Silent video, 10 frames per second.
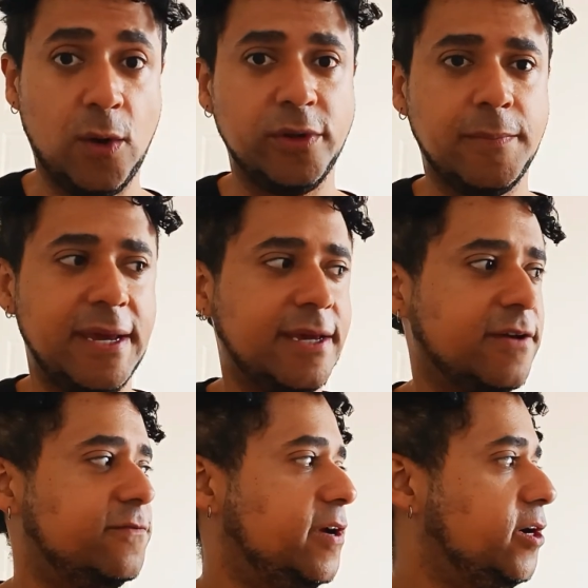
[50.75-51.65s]
I want to make
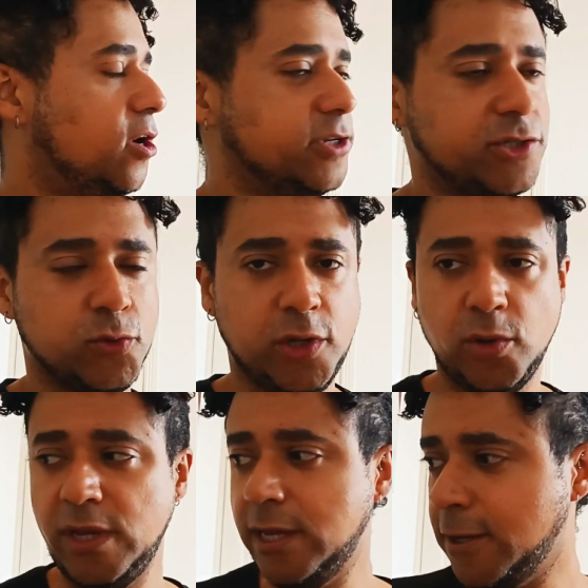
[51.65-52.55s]
a very nice
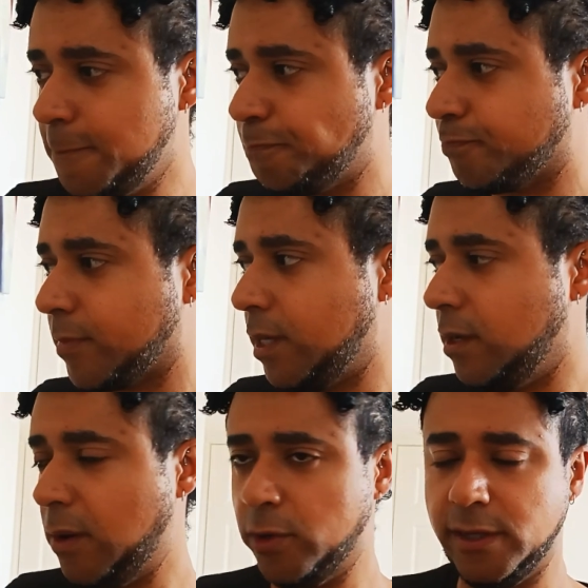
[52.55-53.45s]
studio here.
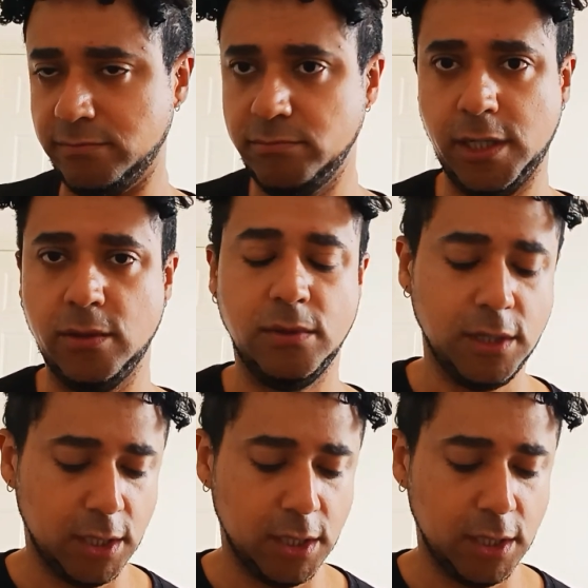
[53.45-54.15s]
I want to,